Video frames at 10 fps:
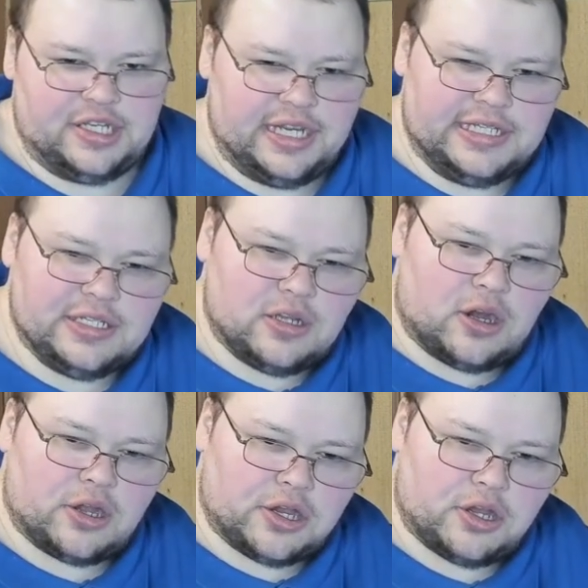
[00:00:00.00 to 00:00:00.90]
chances
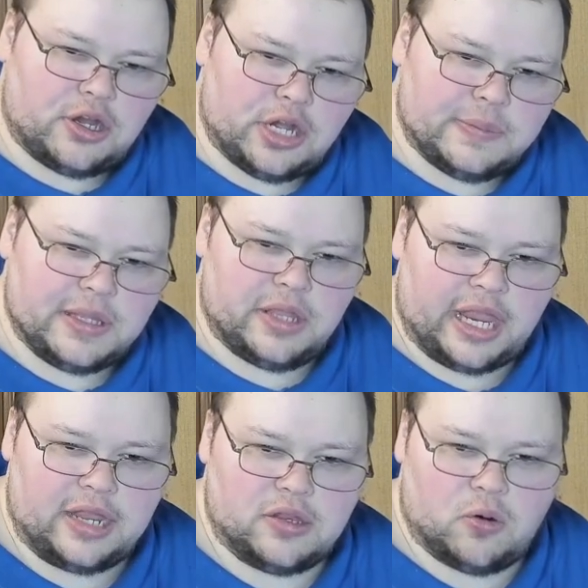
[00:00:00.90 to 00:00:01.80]
are you're going to be
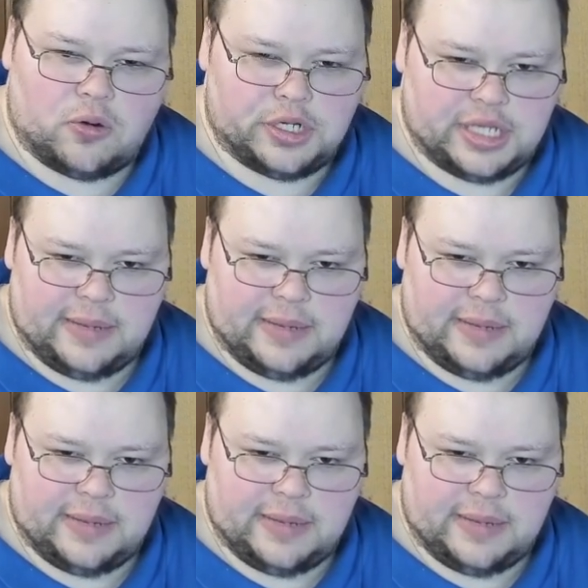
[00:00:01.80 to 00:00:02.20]
looking towards